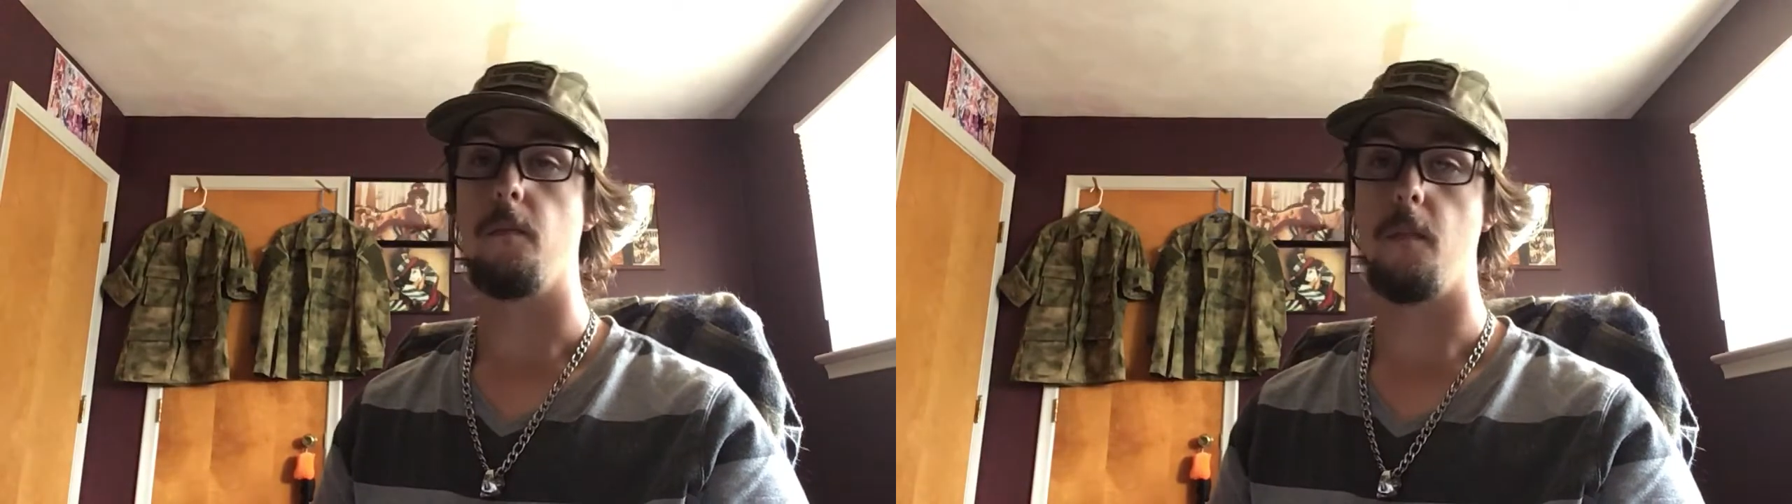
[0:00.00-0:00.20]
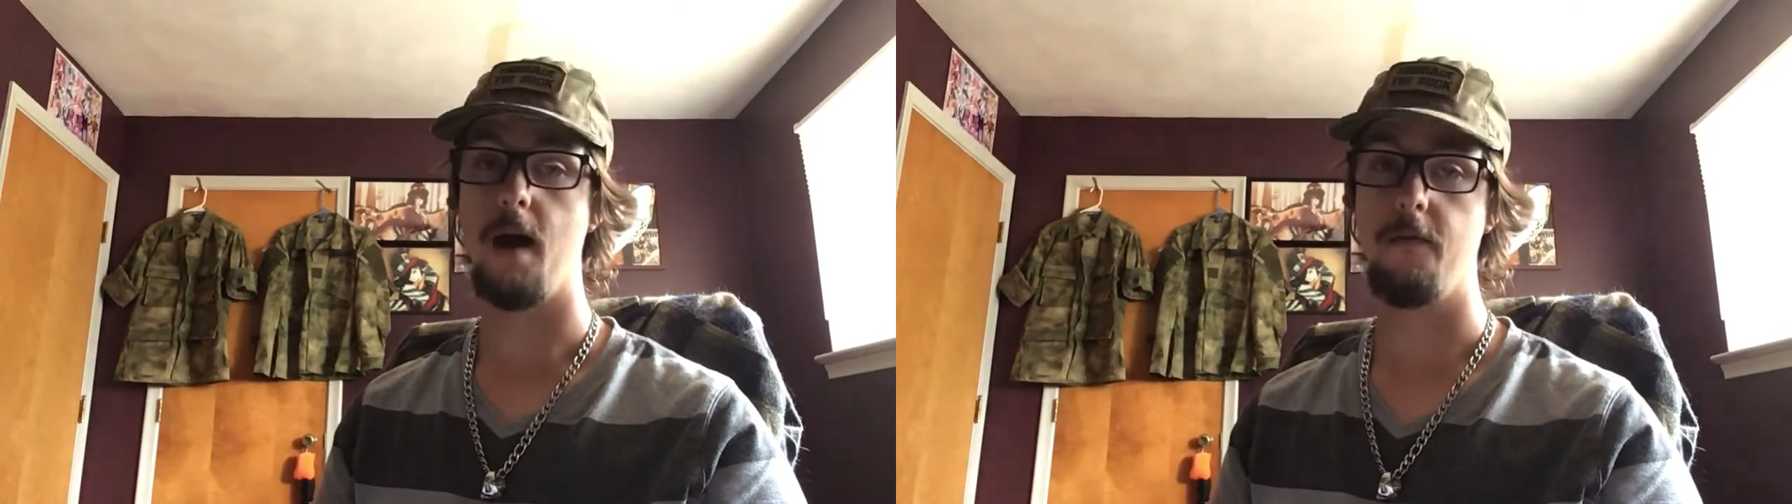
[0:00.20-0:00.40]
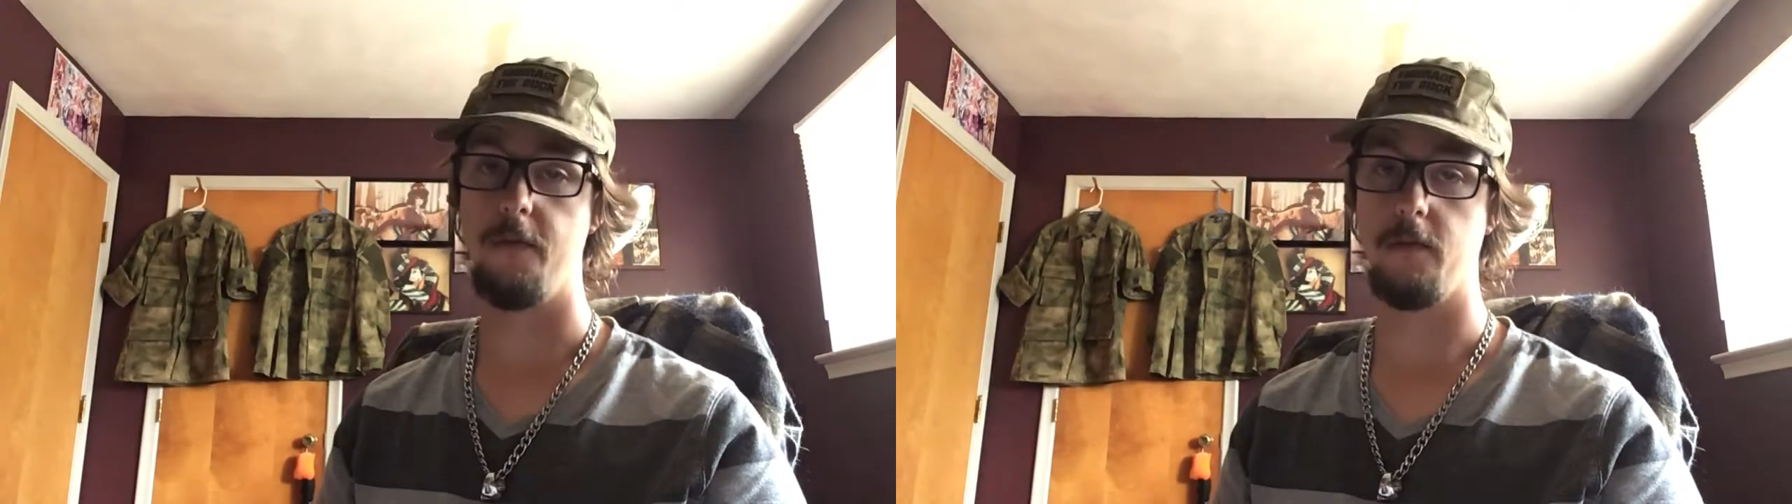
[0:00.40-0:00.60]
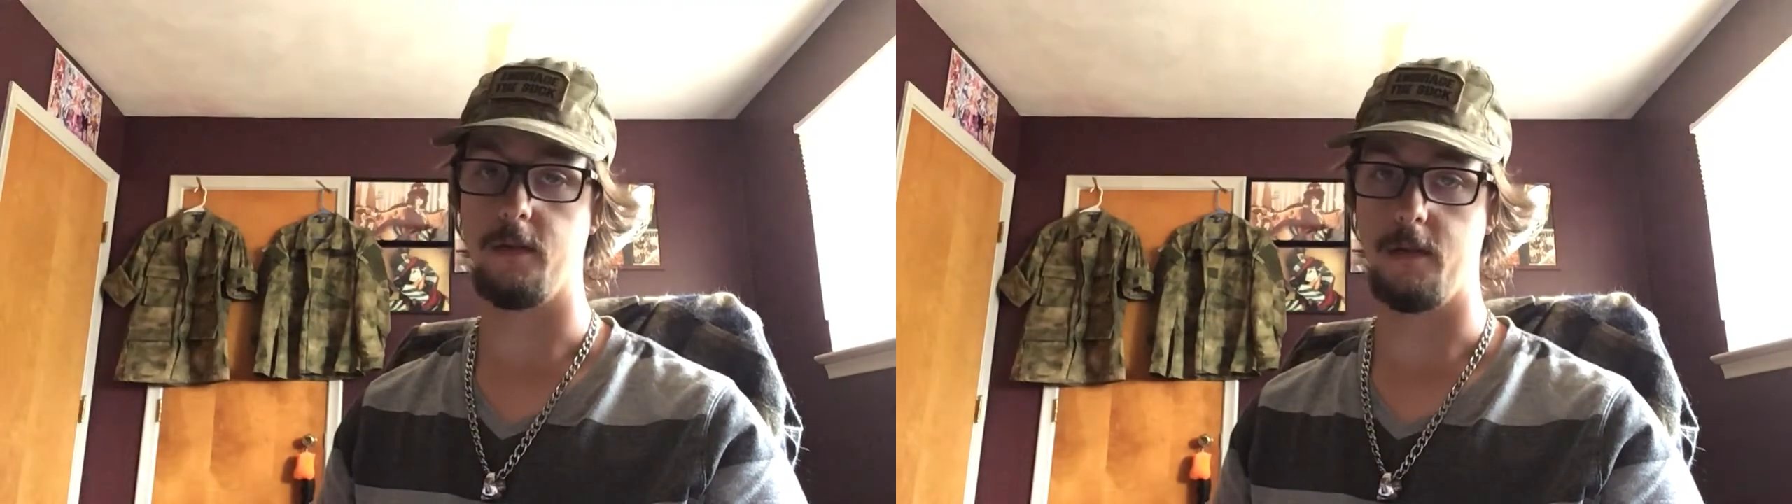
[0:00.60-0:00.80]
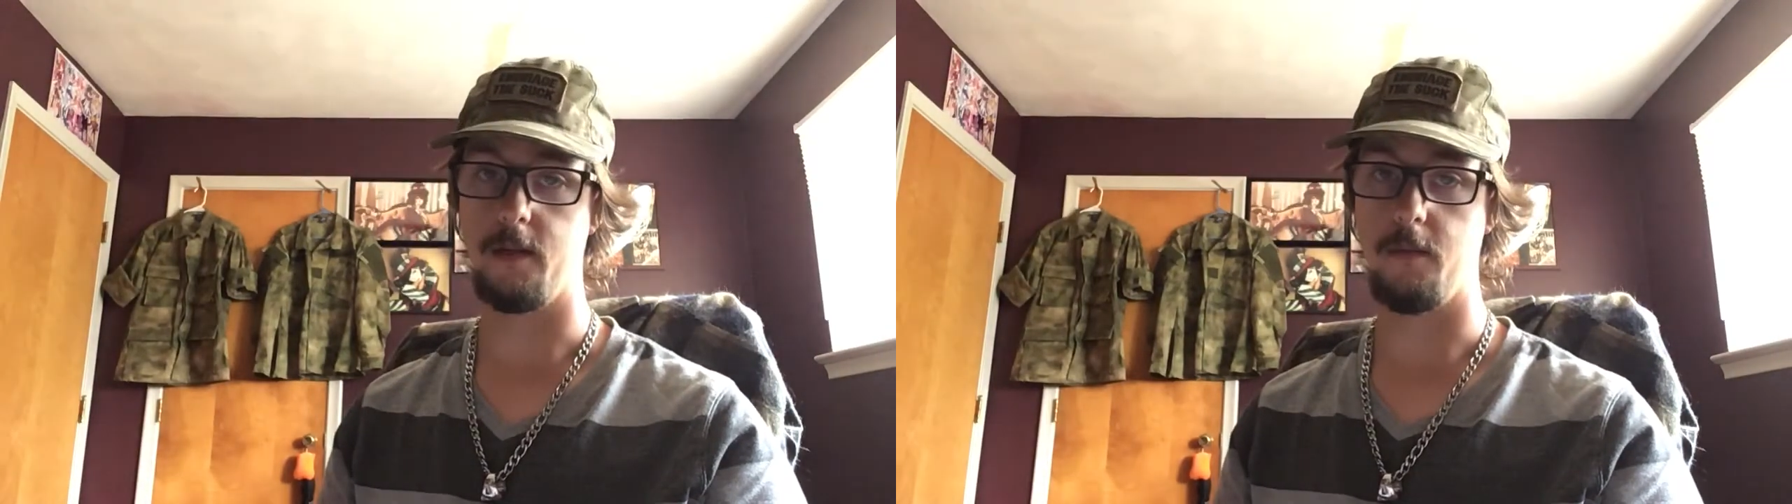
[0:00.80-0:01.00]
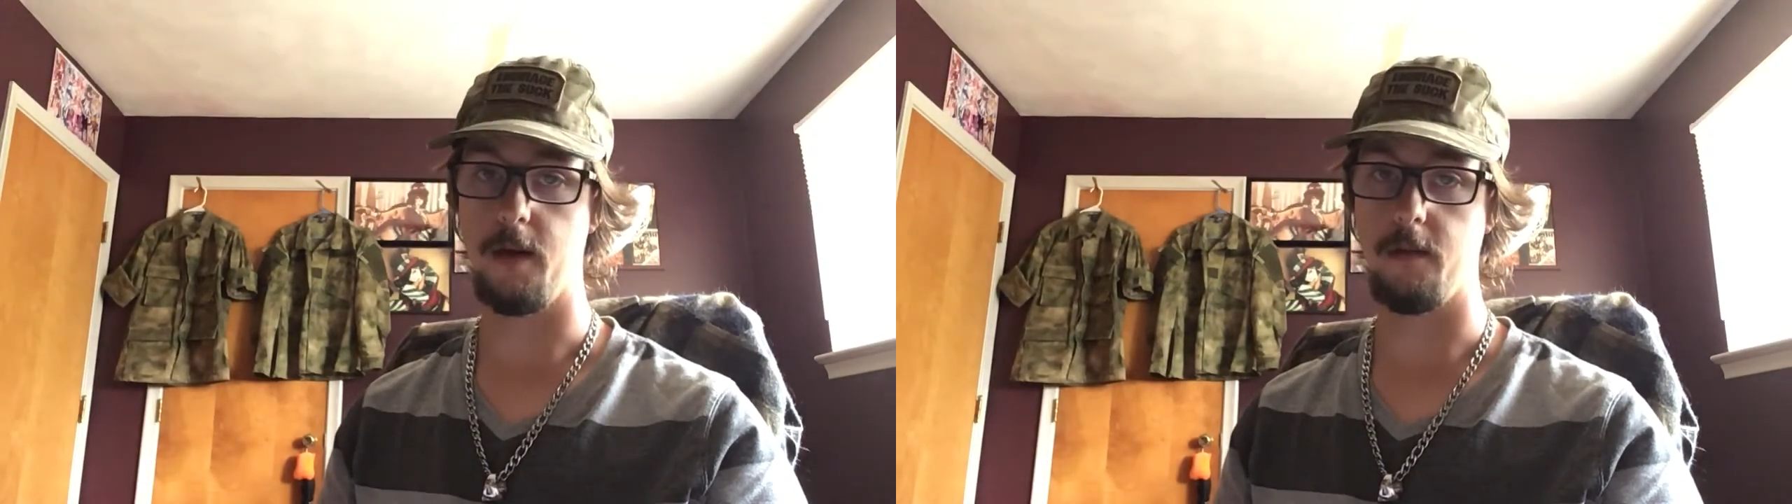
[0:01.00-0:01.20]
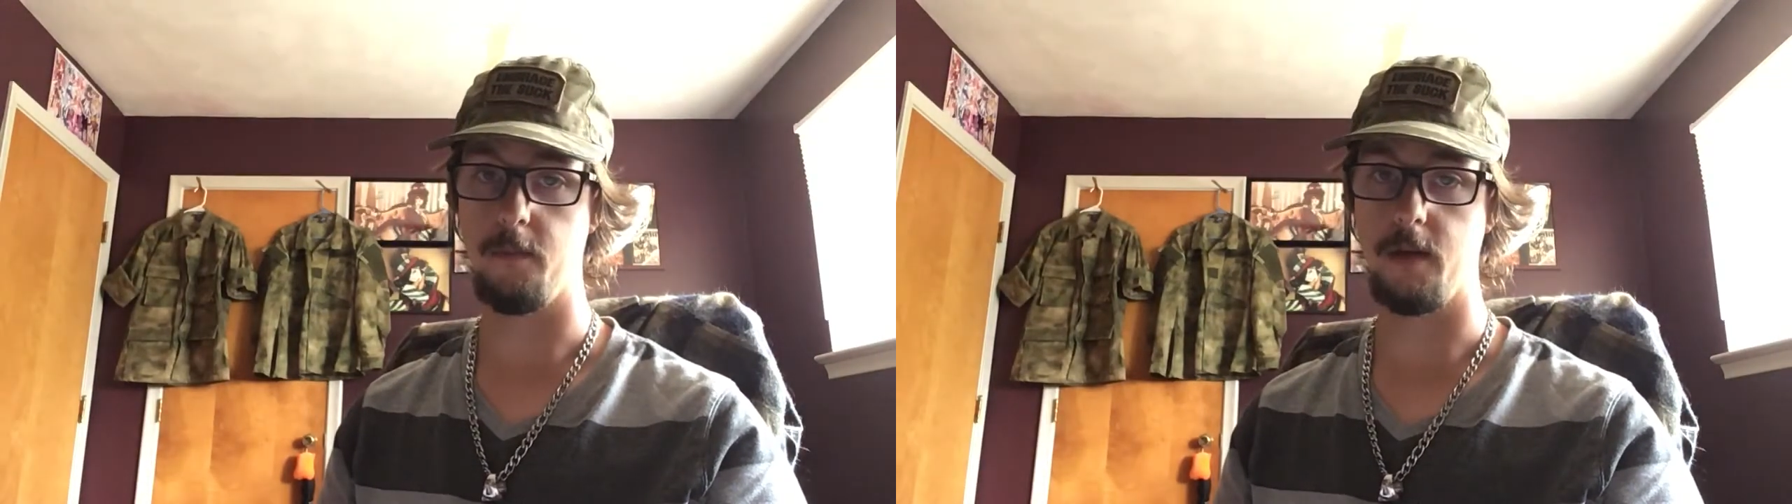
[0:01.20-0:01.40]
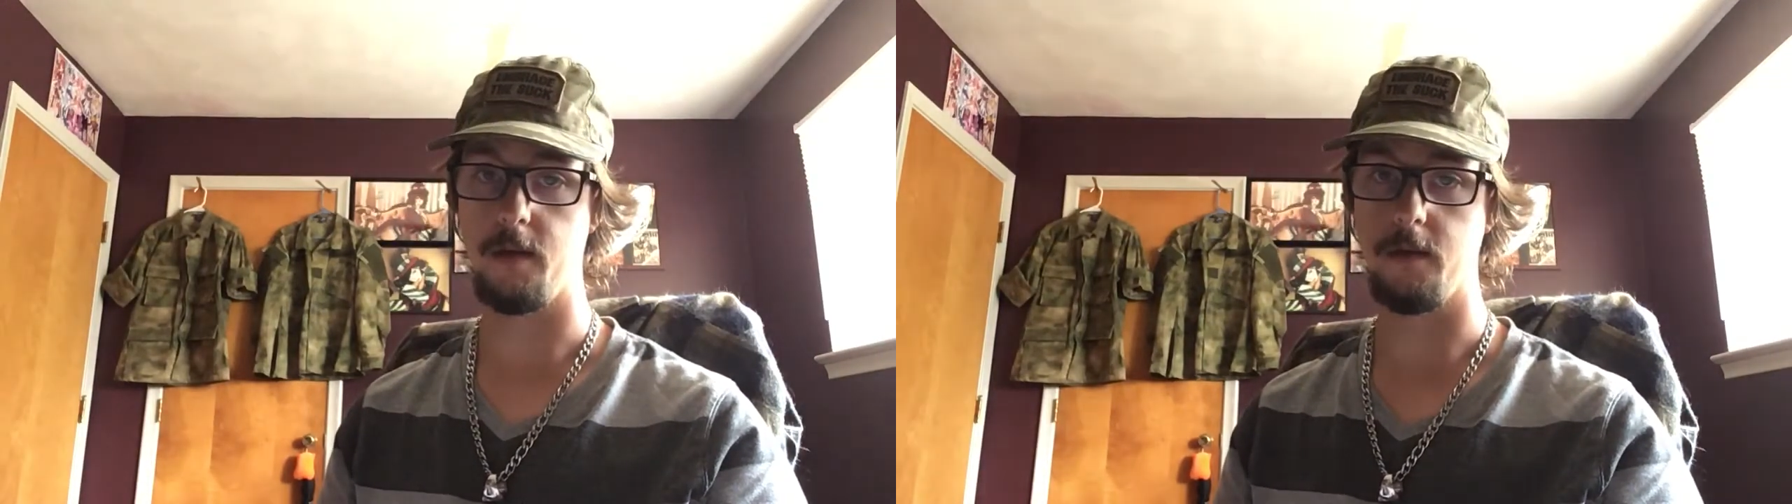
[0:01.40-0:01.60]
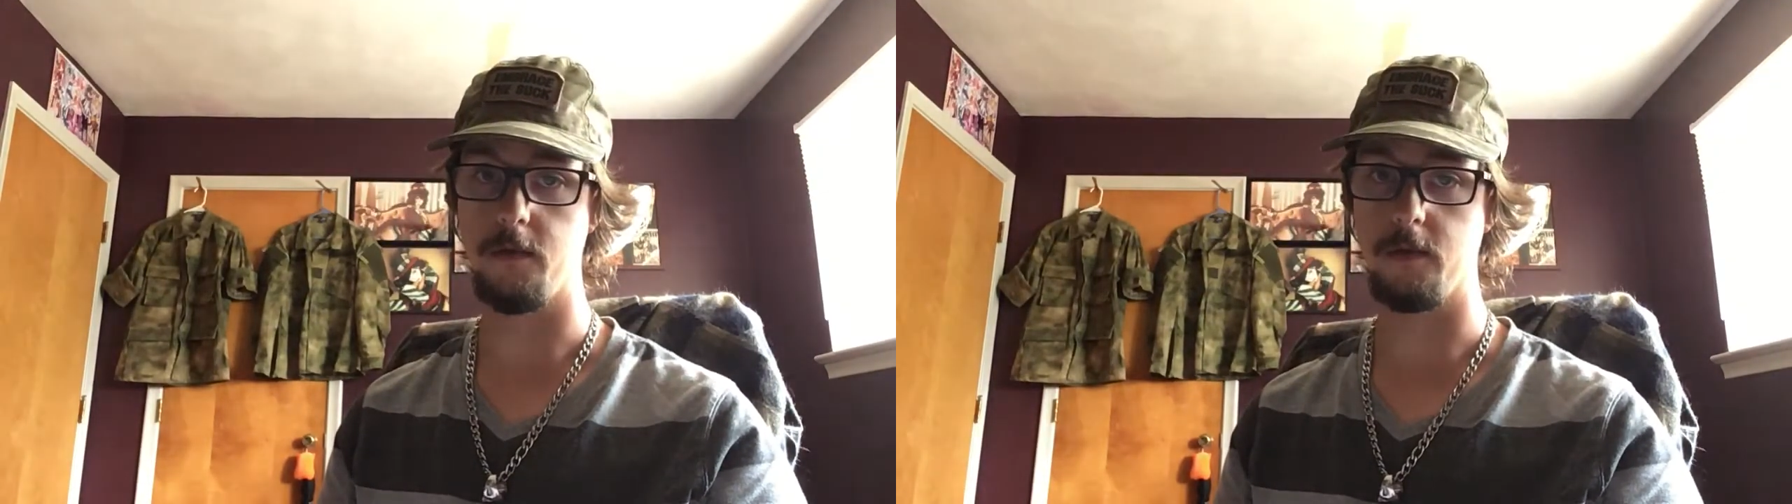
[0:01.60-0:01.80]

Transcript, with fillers: My favorite thing about the BDU